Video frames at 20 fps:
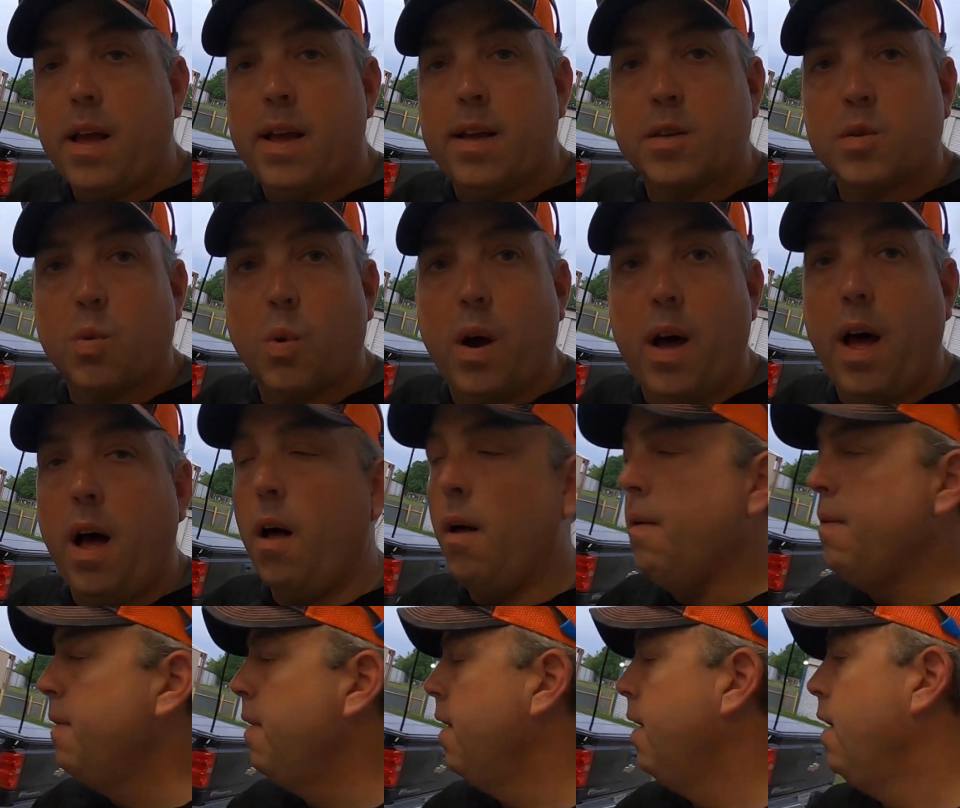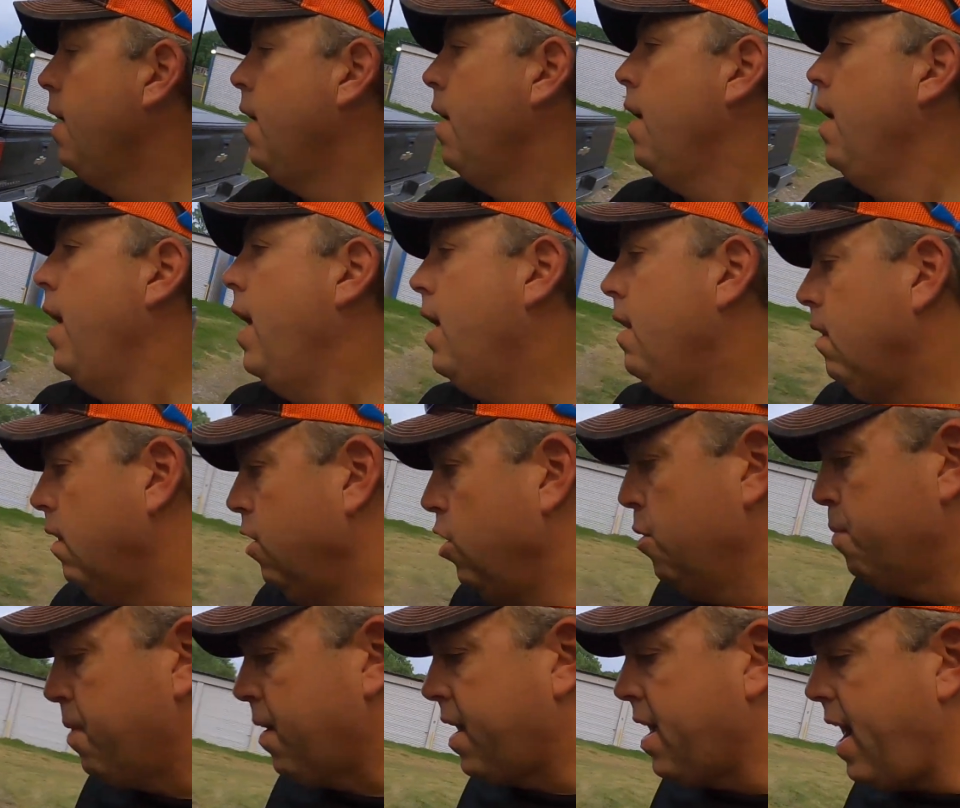as well, and
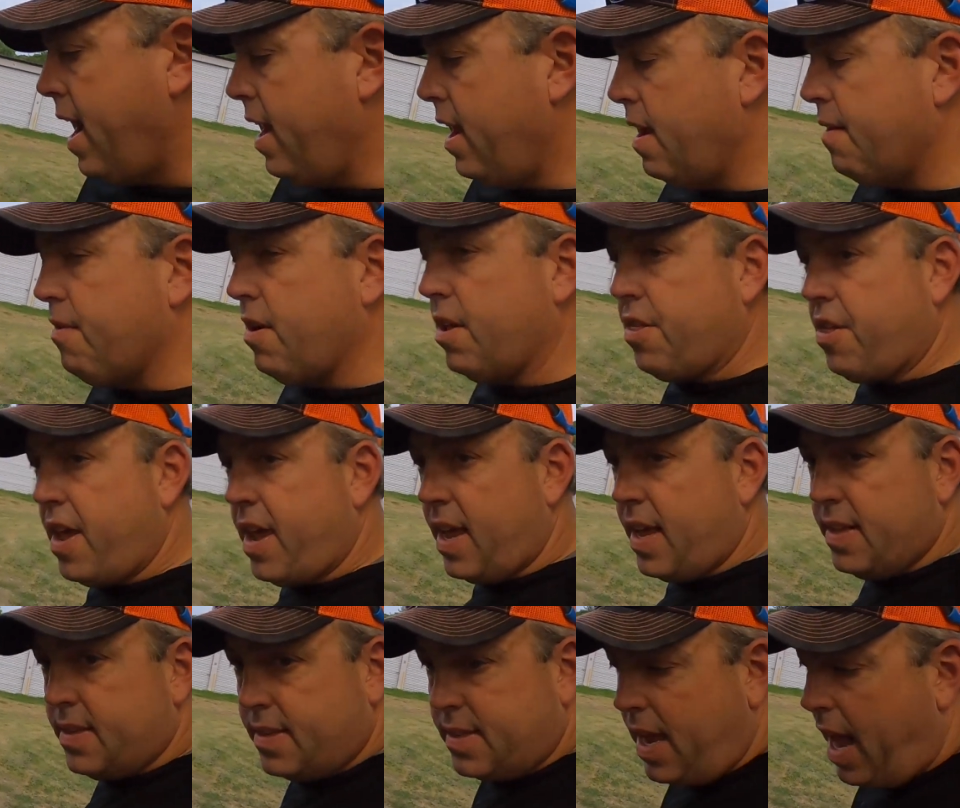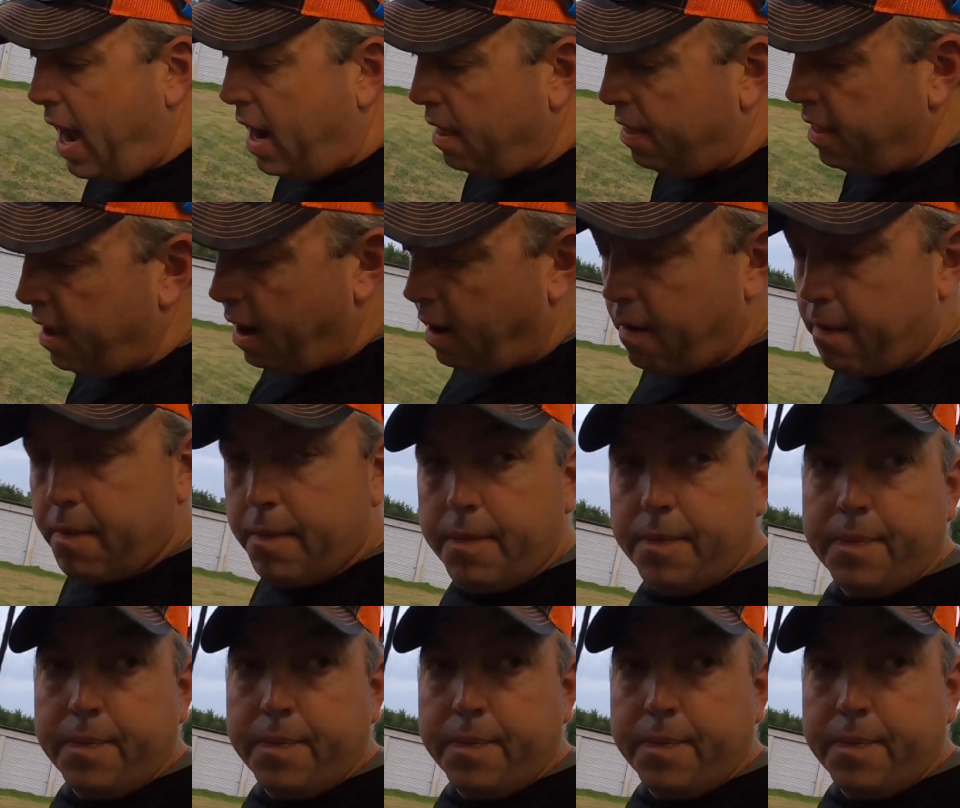lubricate everything inside of there.